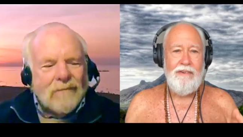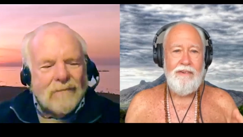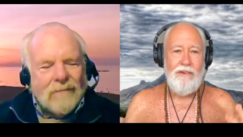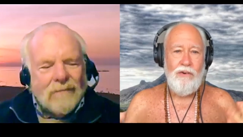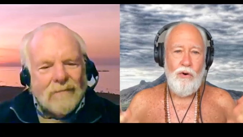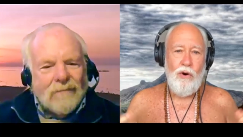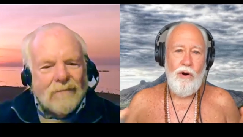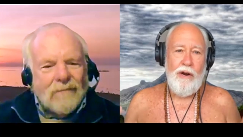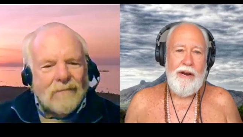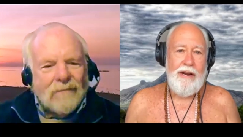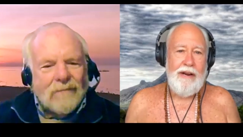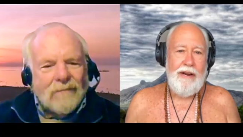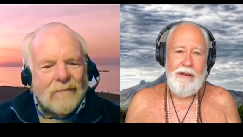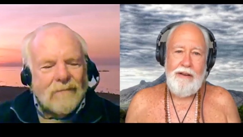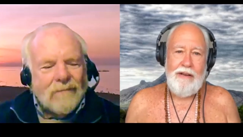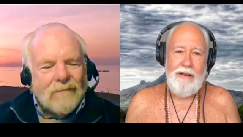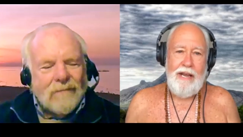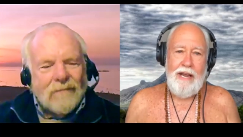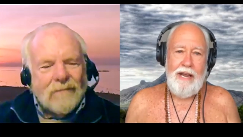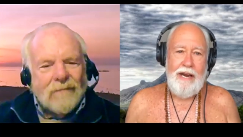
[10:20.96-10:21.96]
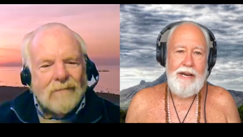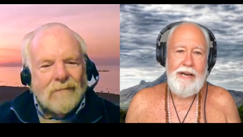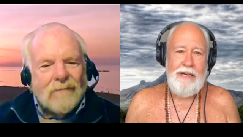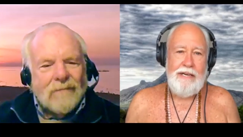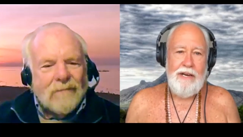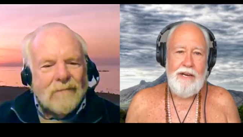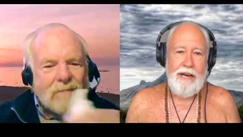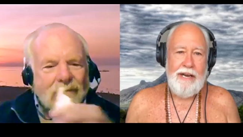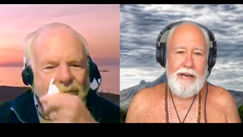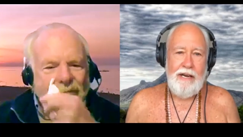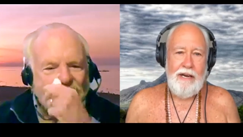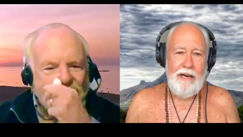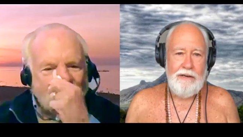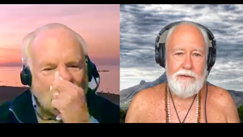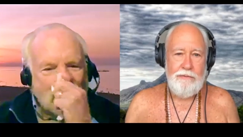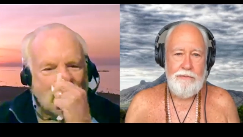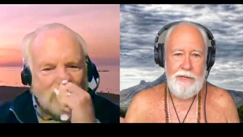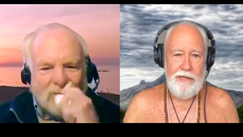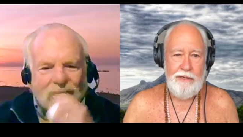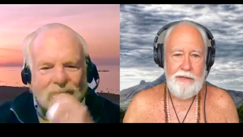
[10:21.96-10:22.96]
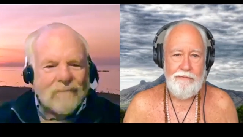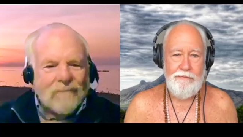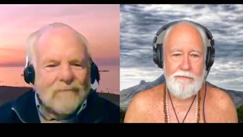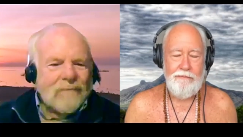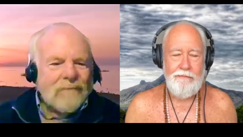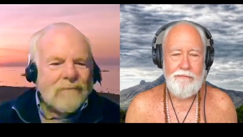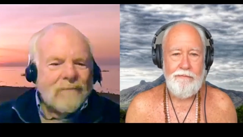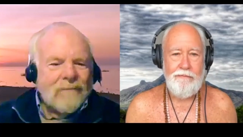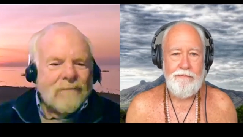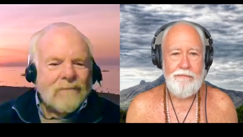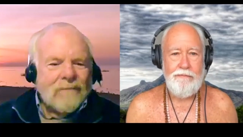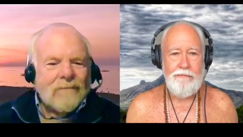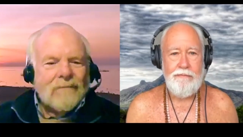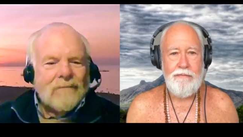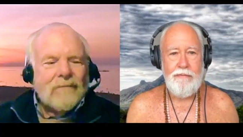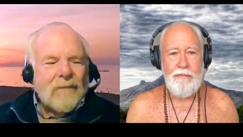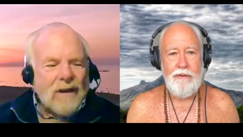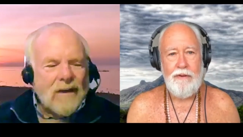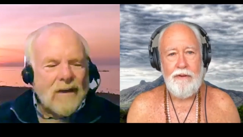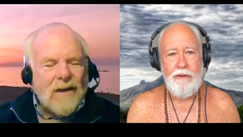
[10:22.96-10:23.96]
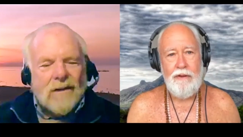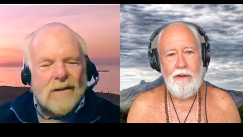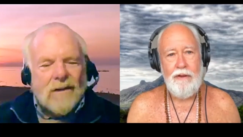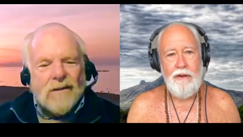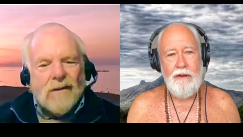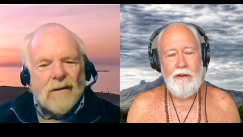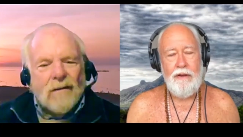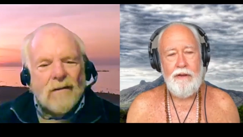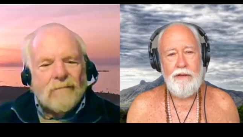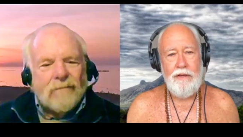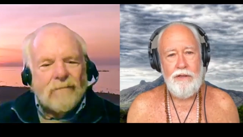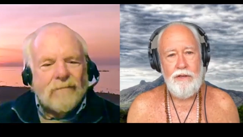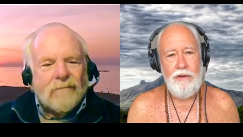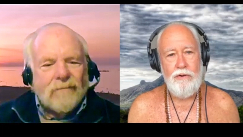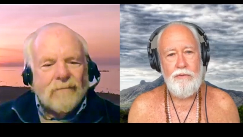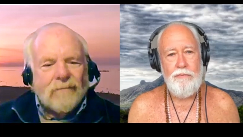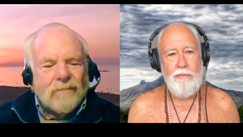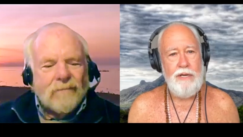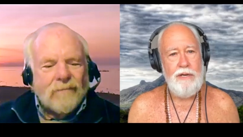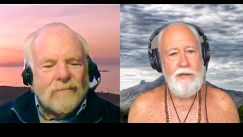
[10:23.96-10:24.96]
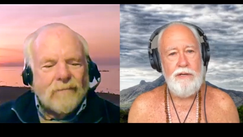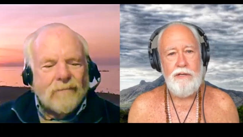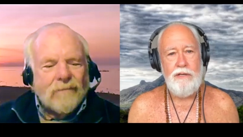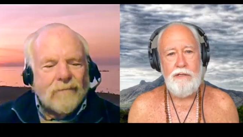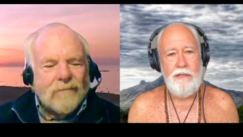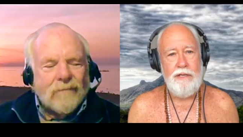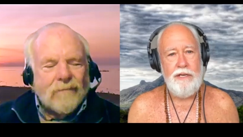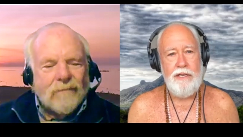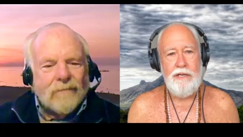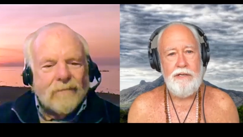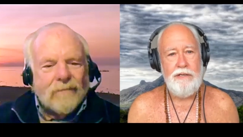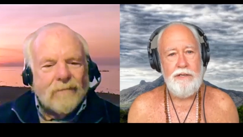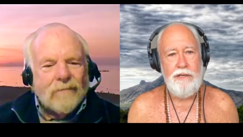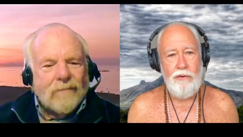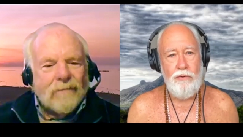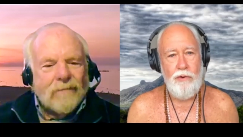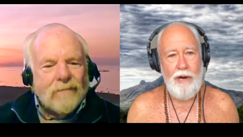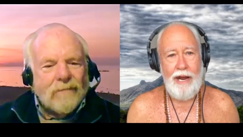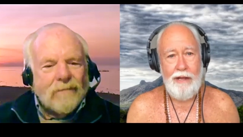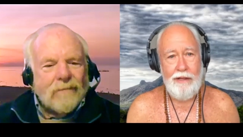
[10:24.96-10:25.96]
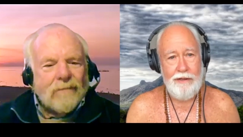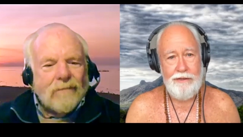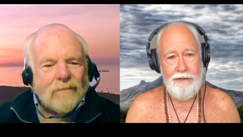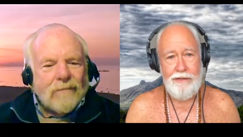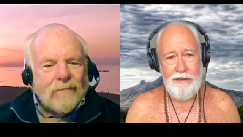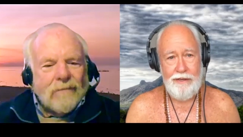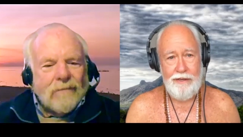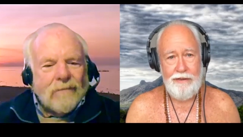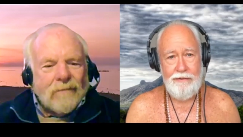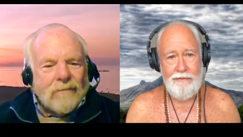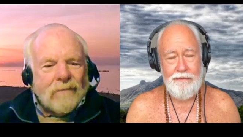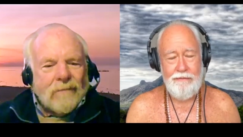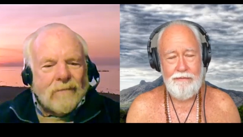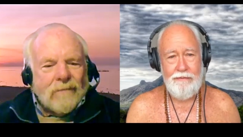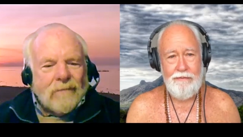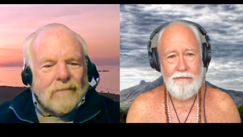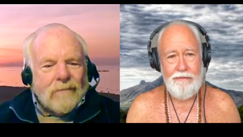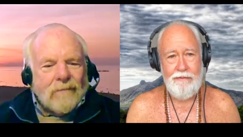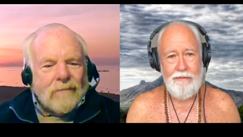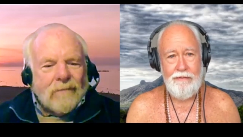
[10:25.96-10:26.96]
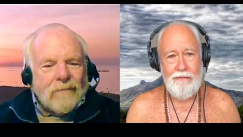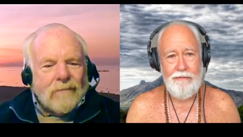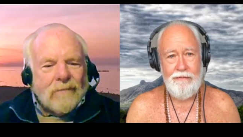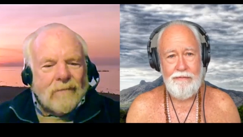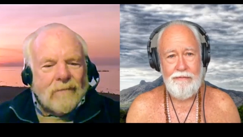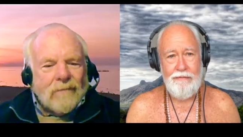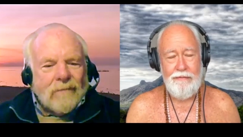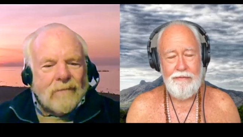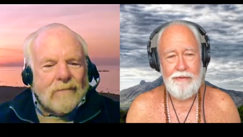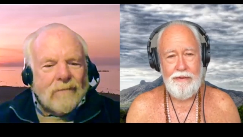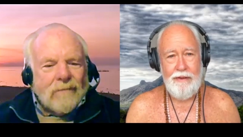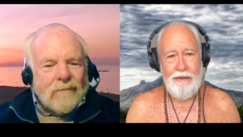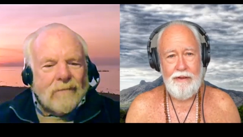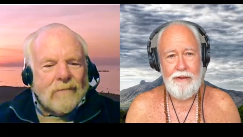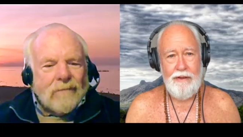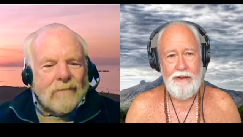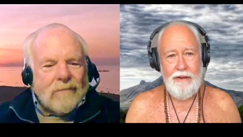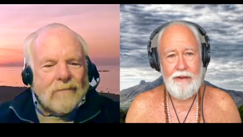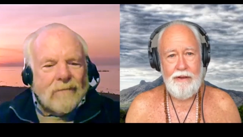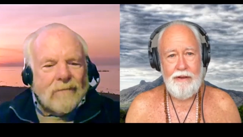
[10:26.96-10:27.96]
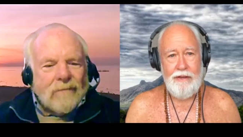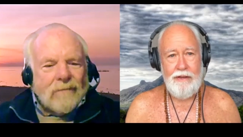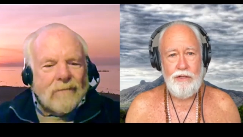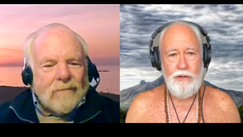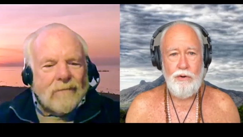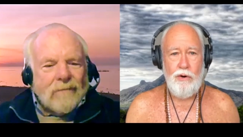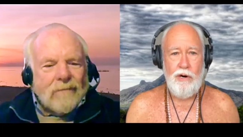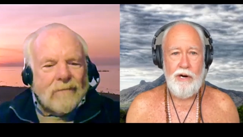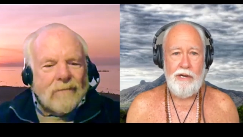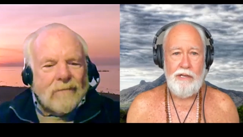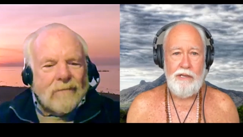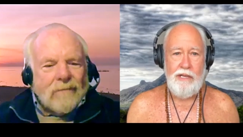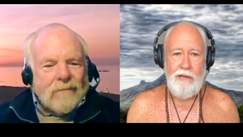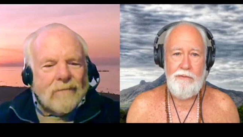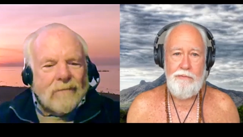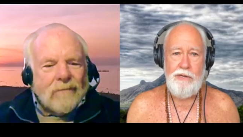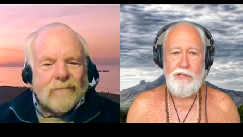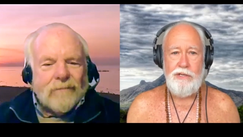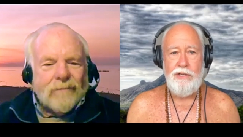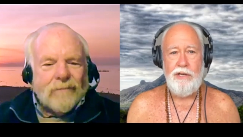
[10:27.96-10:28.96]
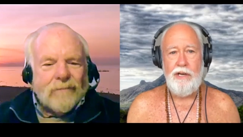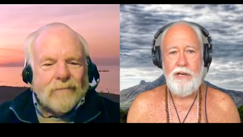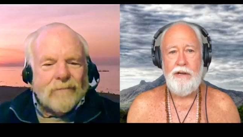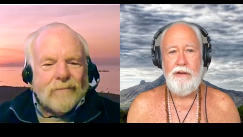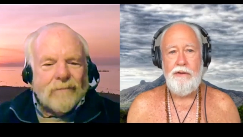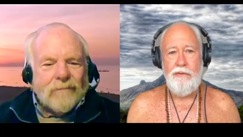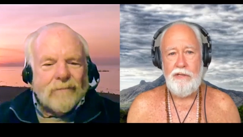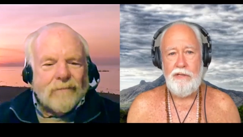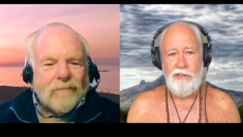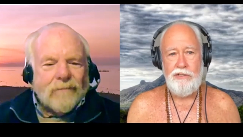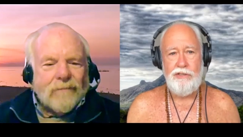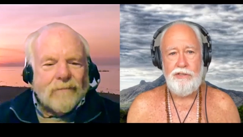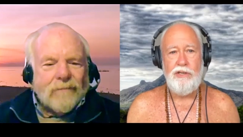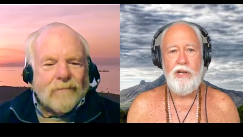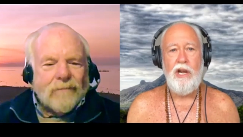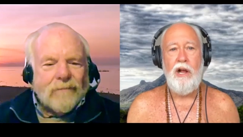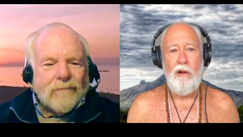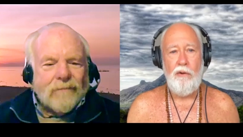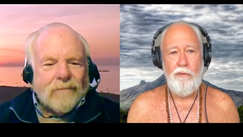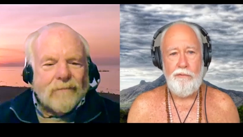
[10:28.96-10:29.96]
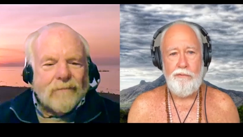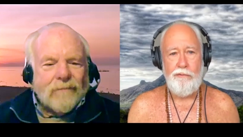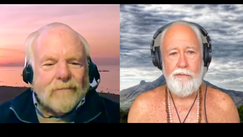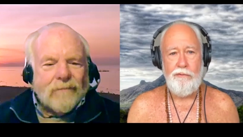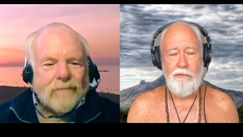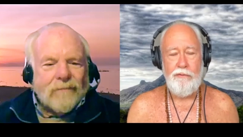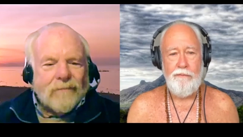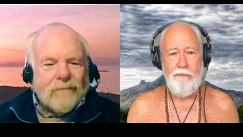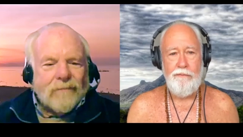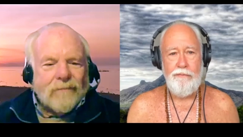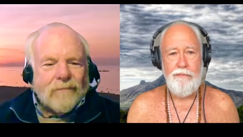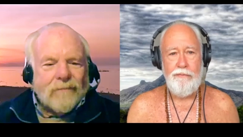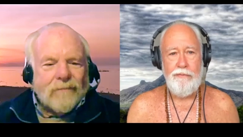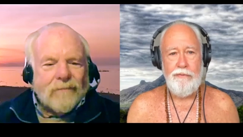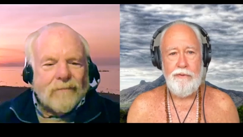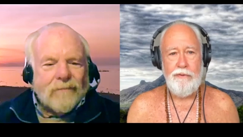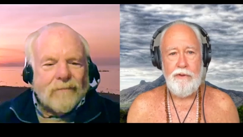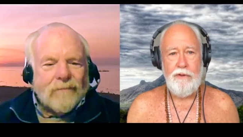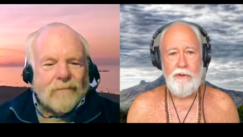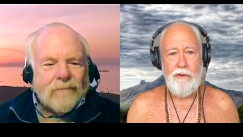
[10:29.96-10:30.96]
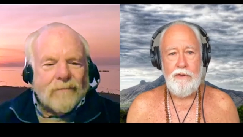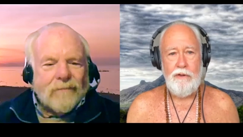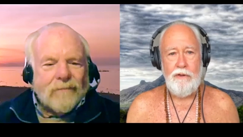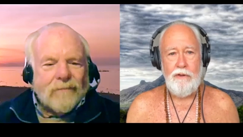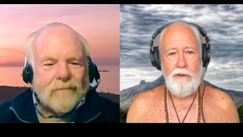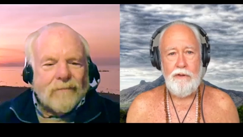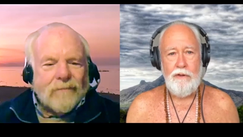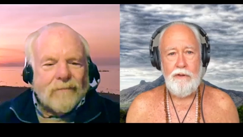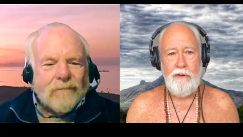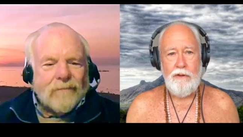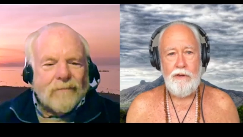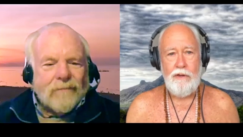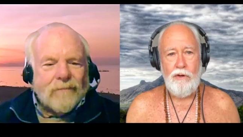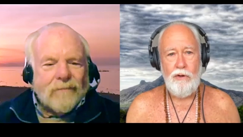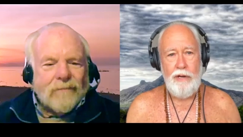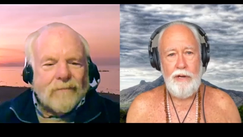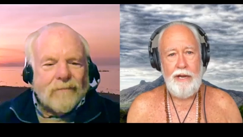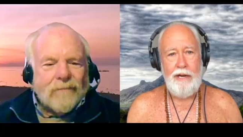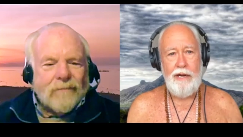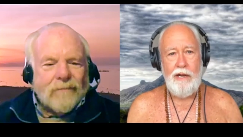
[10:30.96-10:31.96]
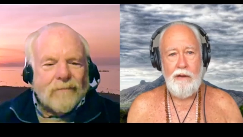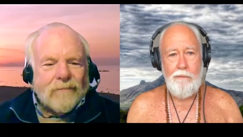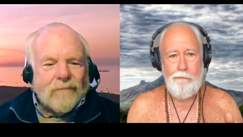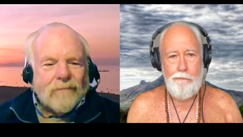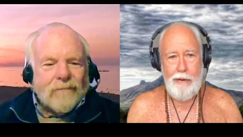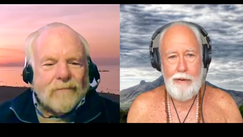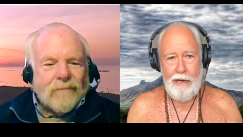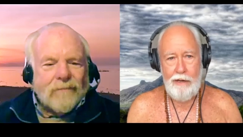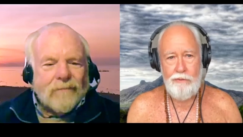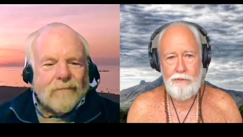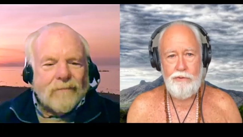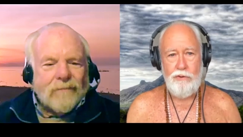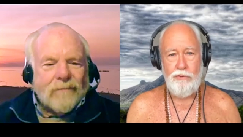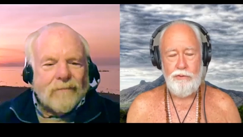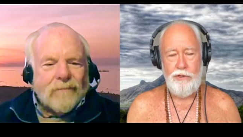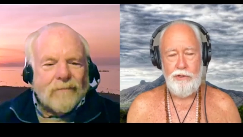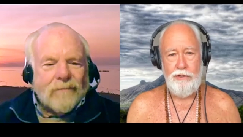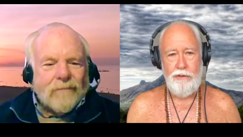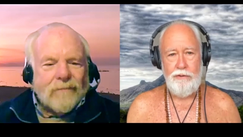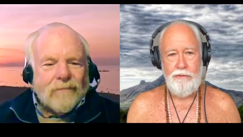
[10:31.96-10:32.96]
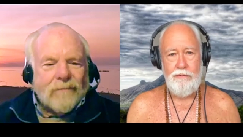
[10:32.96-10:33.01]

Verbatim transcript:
Speaker 1: or any dichotomy, yes, you're immediately in duality. Right. You are limiting the self, creating a boundary.